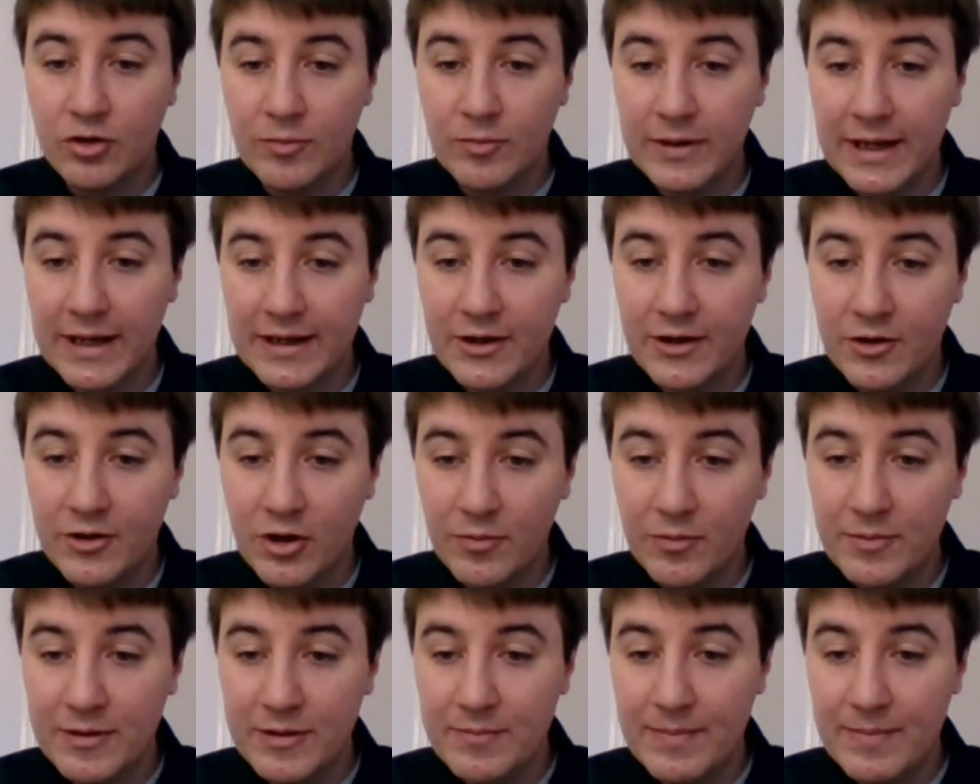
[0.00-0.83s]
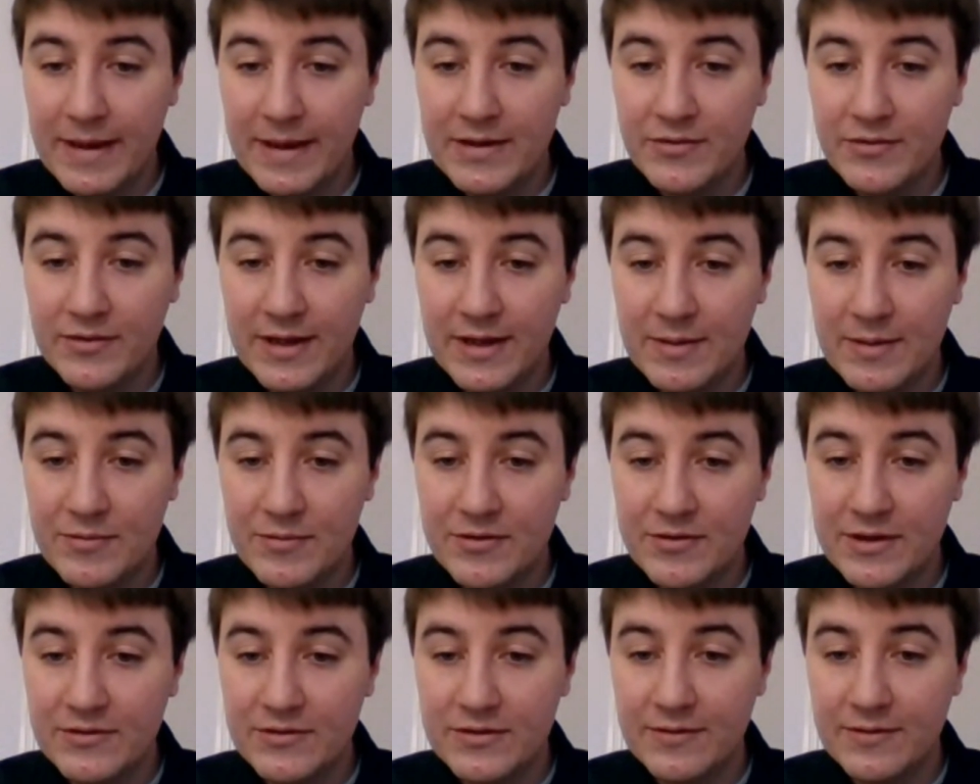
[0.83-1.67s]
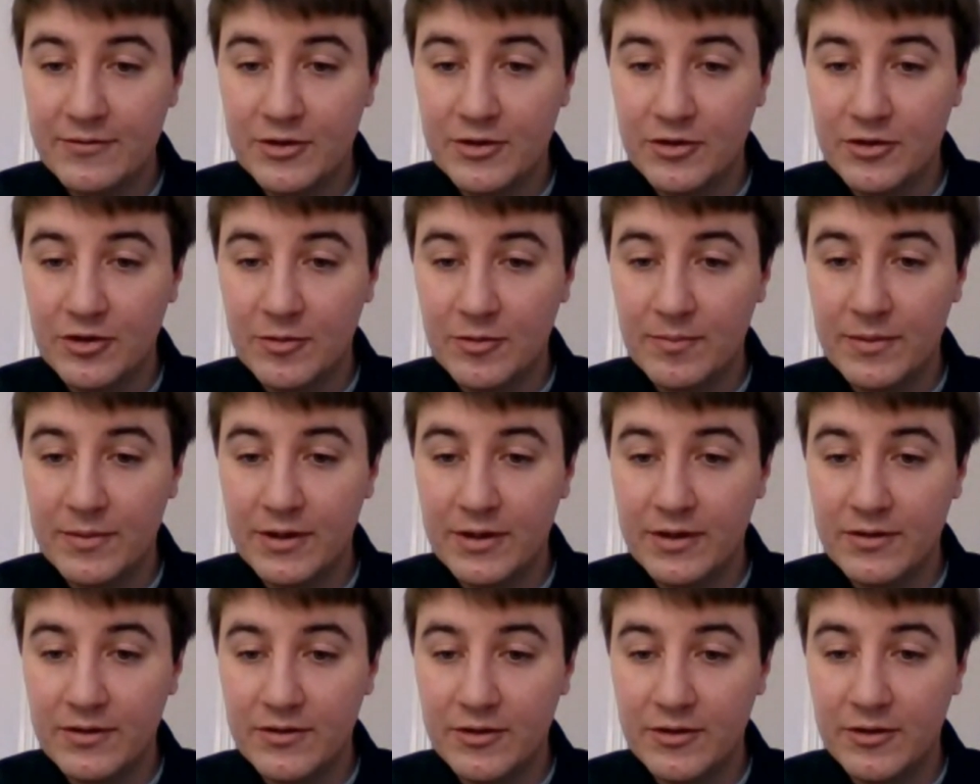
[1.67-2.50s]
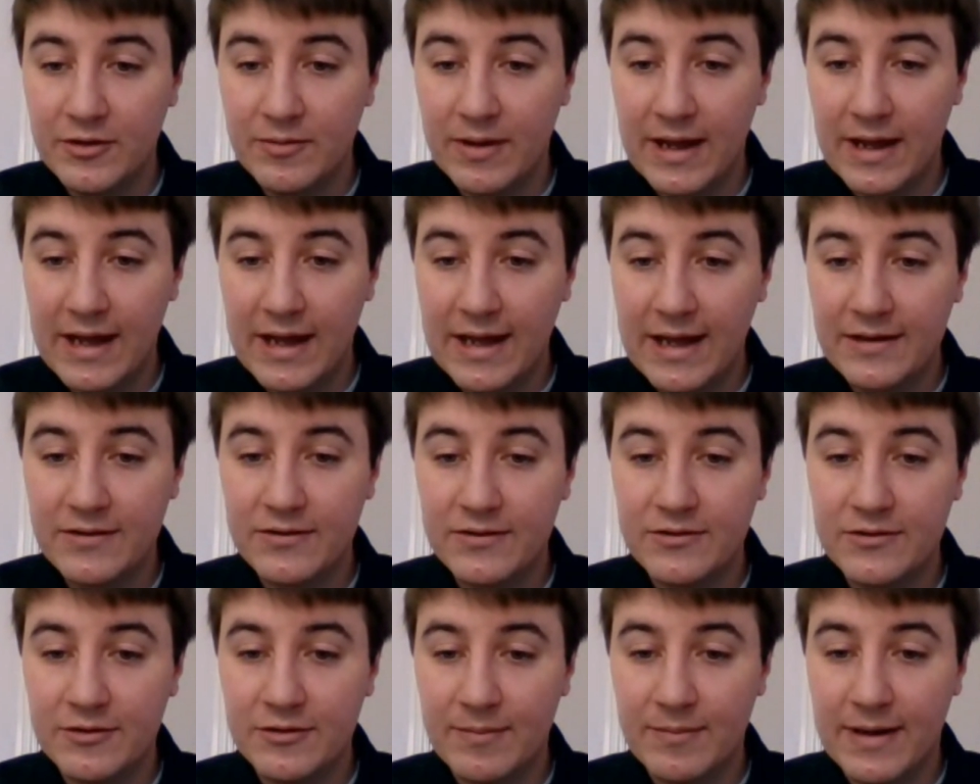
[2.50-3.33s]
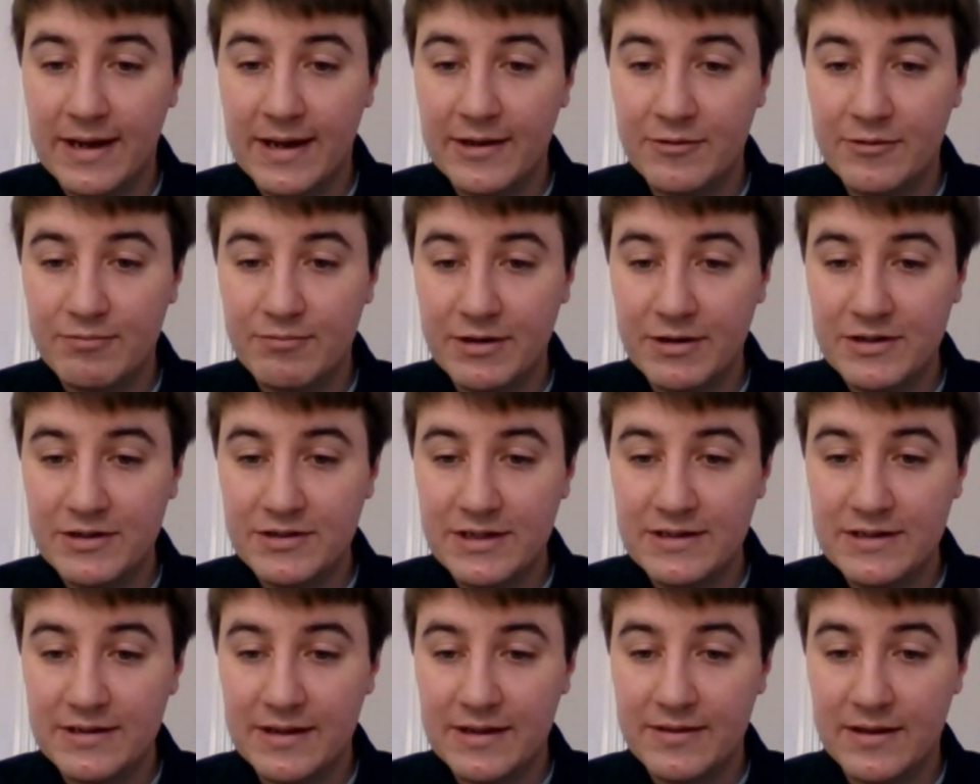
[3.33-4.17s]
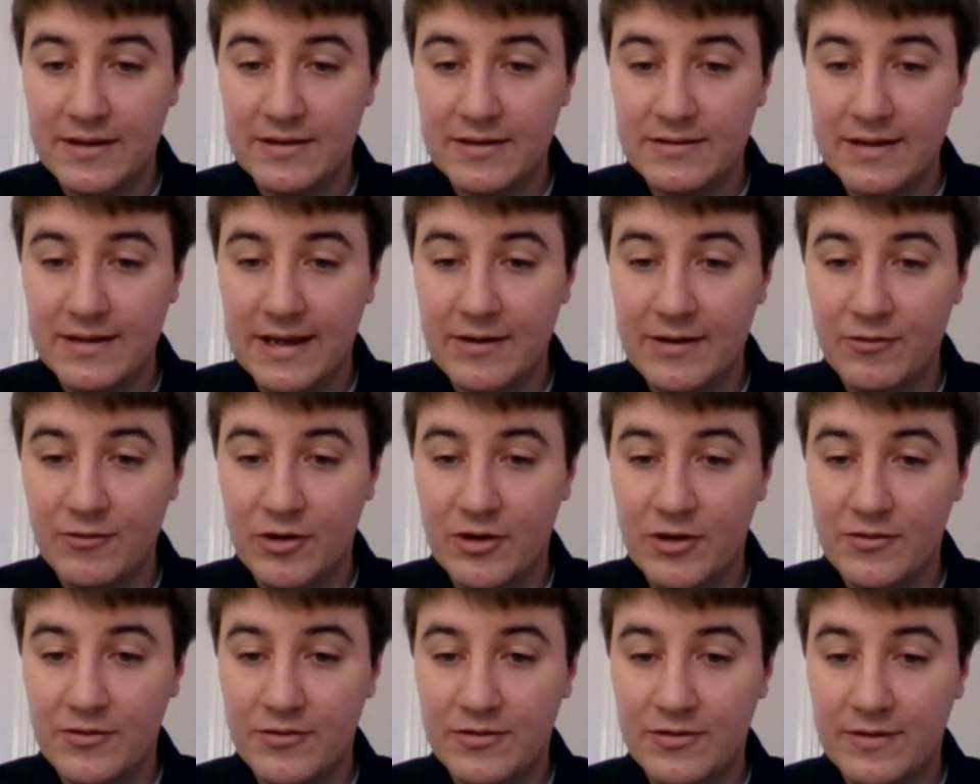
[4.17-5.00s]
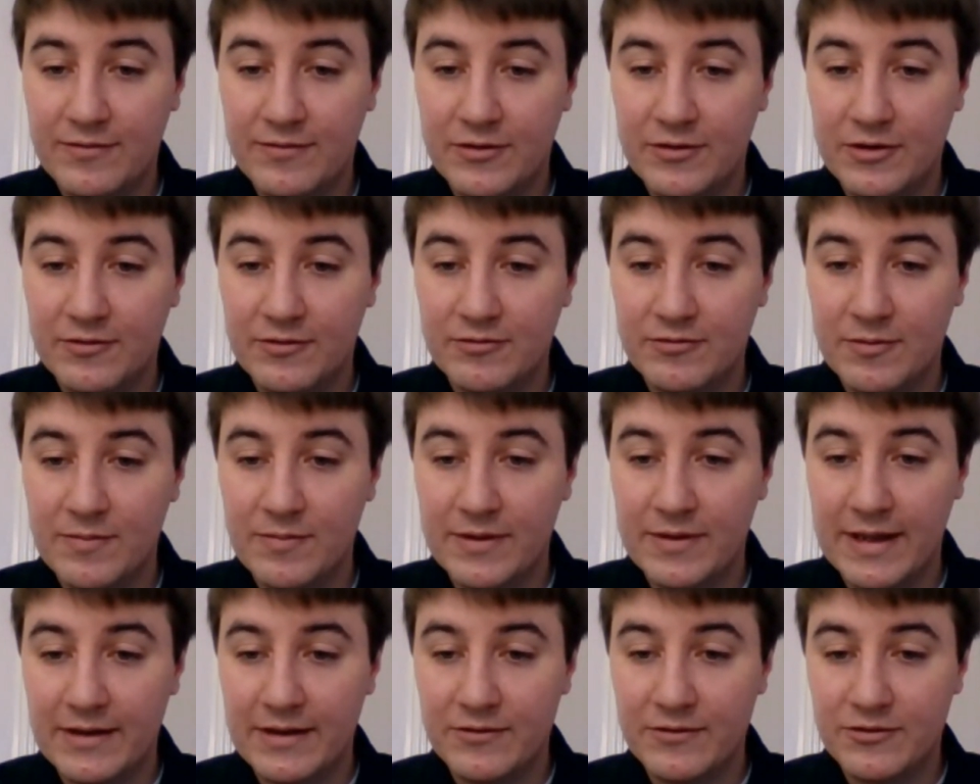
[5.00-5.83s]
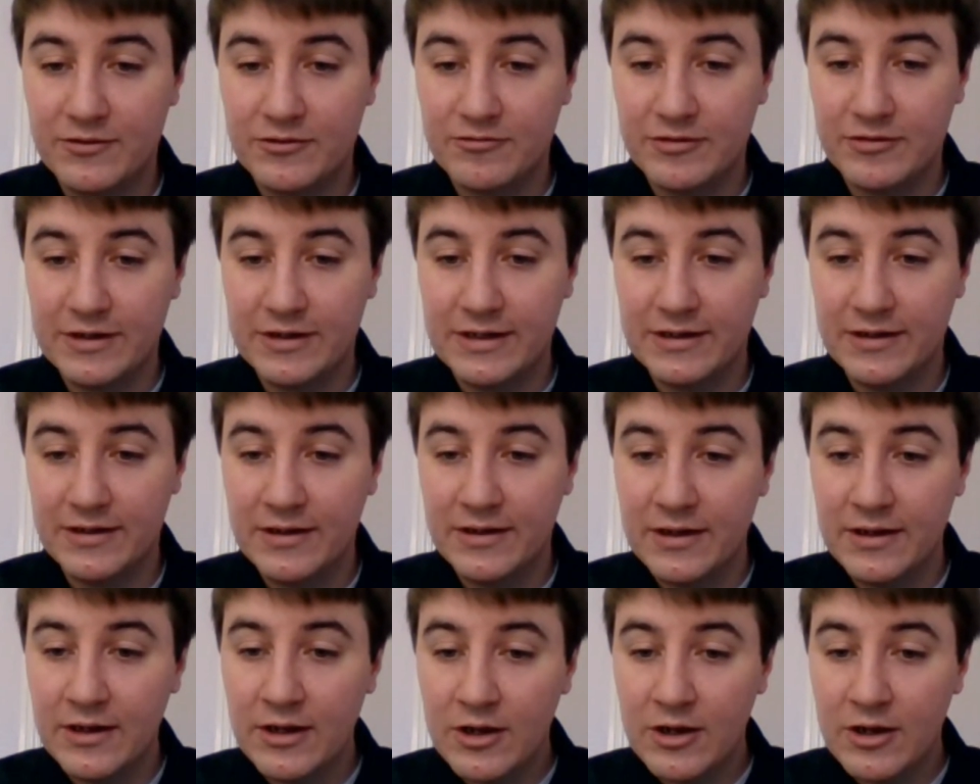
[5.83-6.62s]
Normally I can copy and paste the MCS certificate number to add to my spreadsheet and then download certificate from the end screen.